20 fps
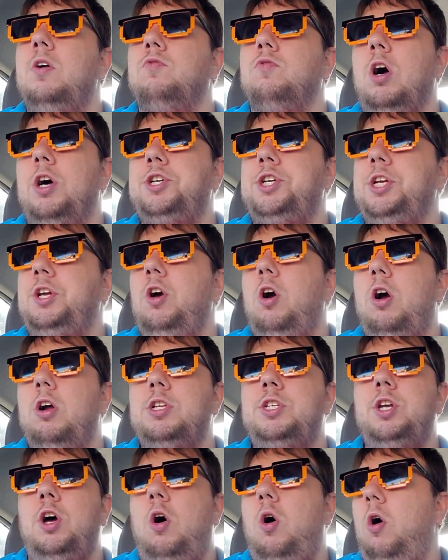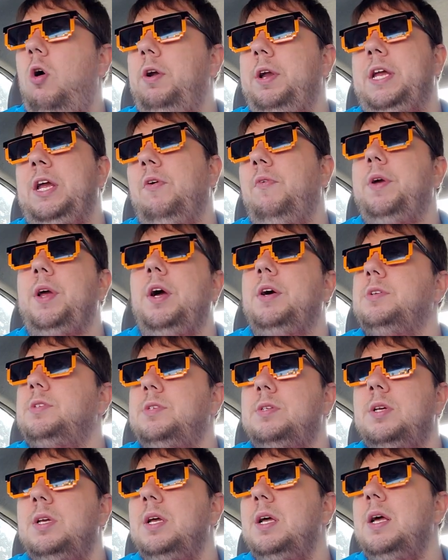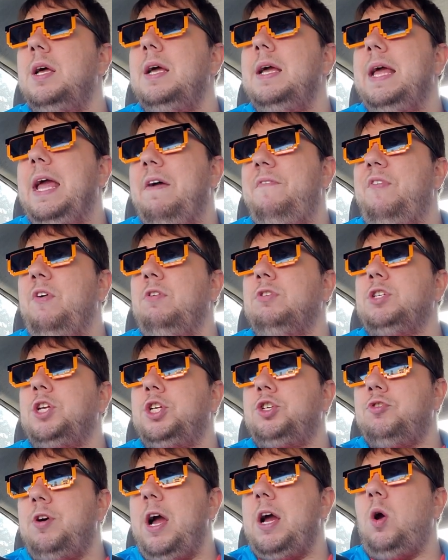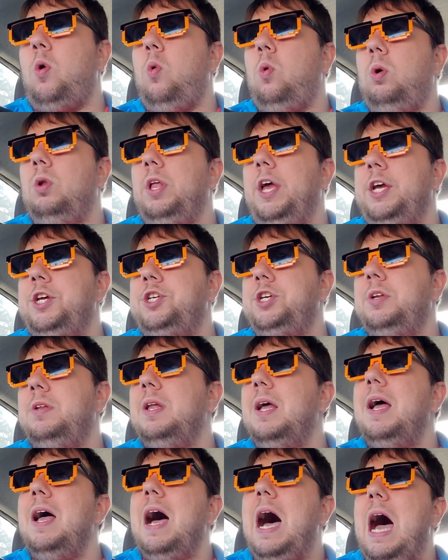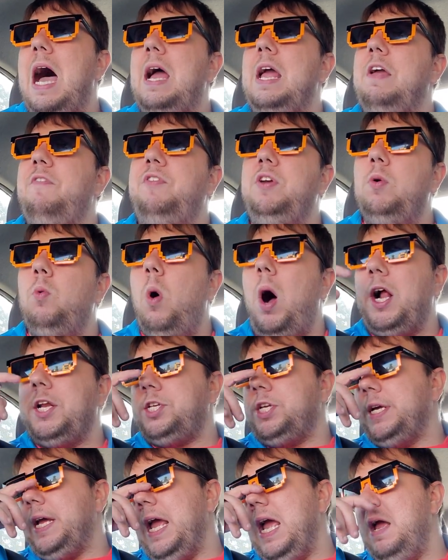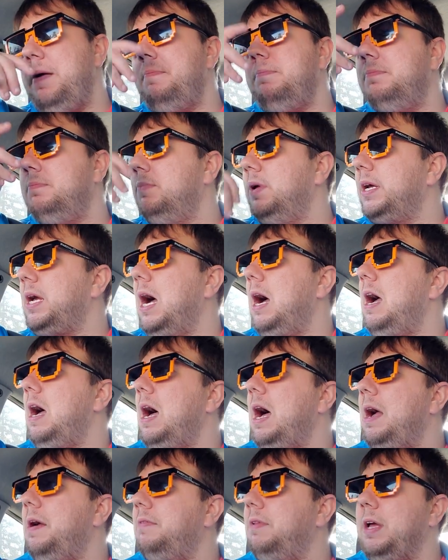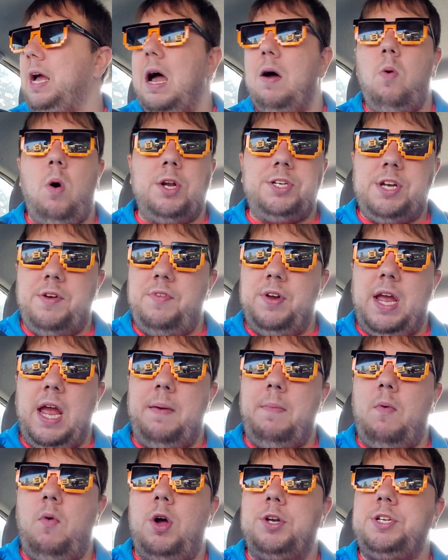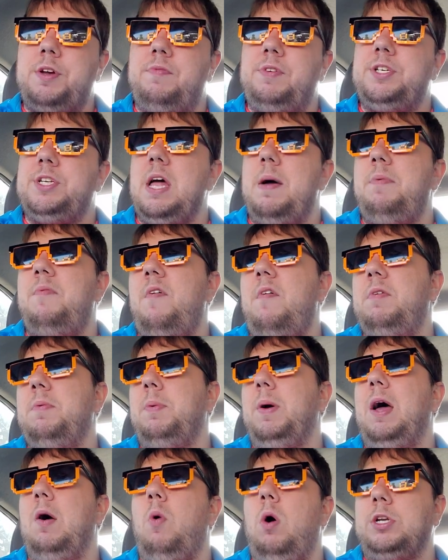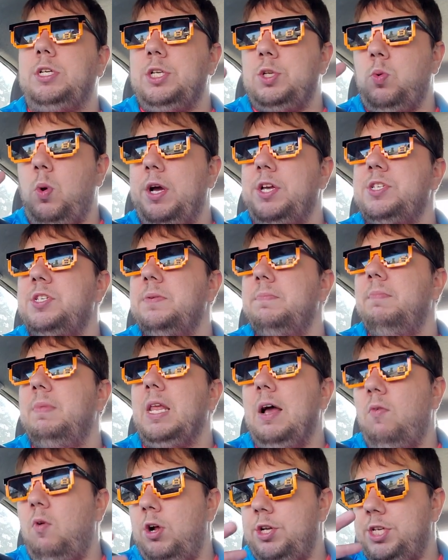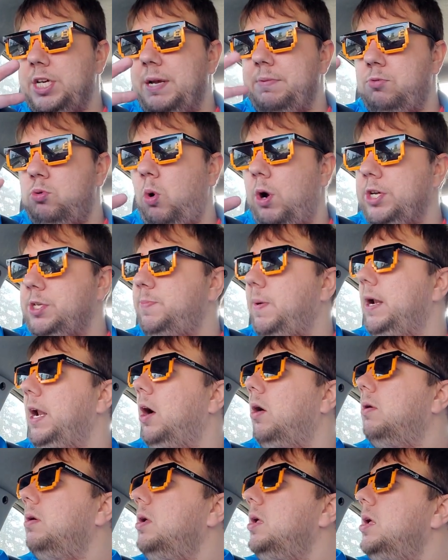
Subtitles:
Rushing yards aren't killing us. If there was a direct correlation, if you watch the game, I watch every game. I watch every snap of every play. I watch it twice. I've watched the game twice by now.